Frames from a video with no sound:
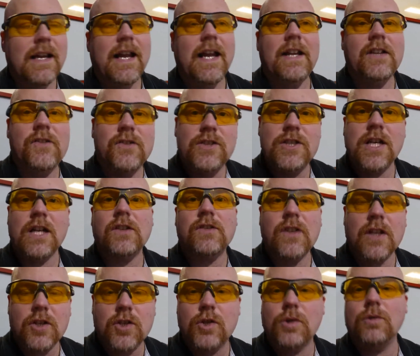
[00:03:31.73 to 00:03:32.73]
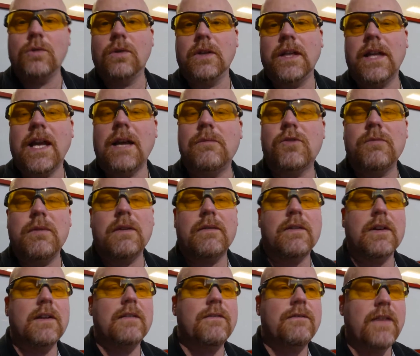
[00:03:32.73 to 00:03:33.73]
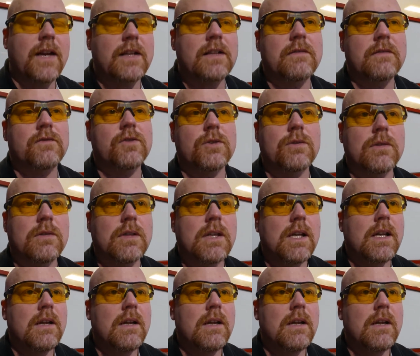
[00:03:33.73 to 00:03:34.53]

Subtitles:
It's just a tool. It happens to be a very effective tool.